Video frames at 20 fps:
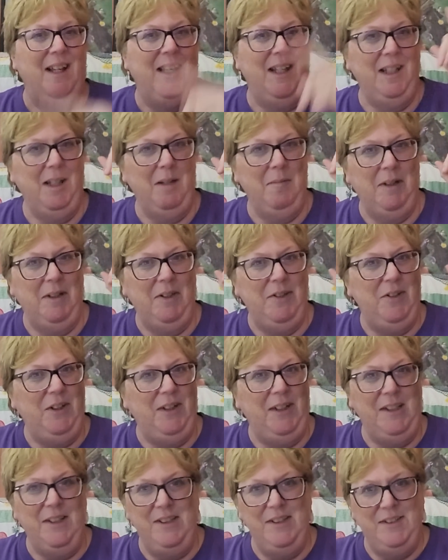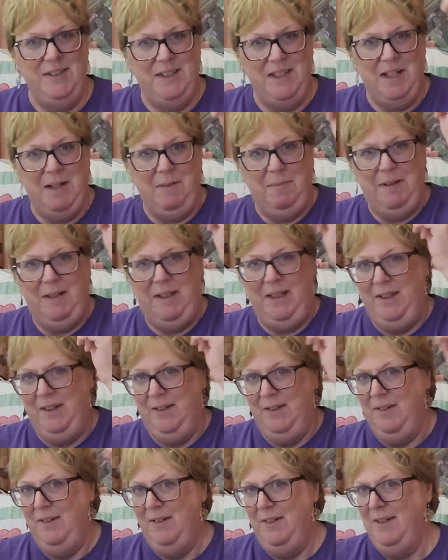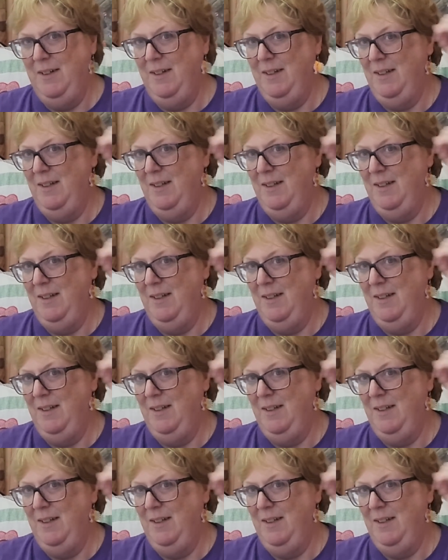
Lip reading: I got my chickens up here